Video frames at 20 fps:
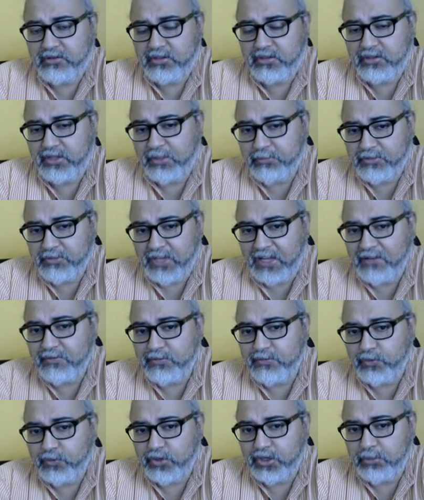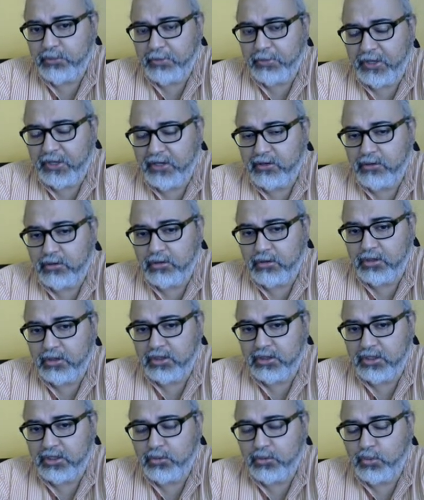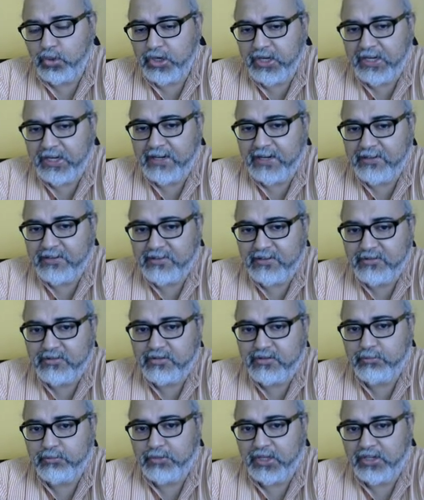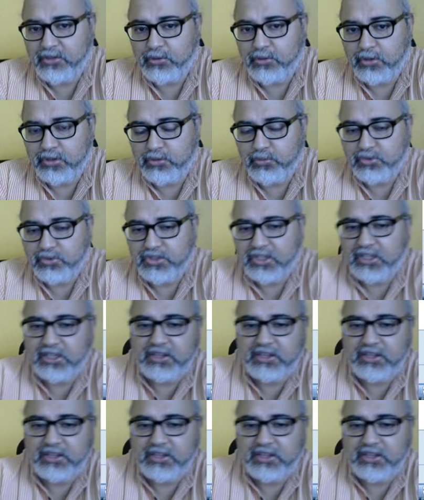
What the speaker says: themselves, would depend on the coordinate system that you are using.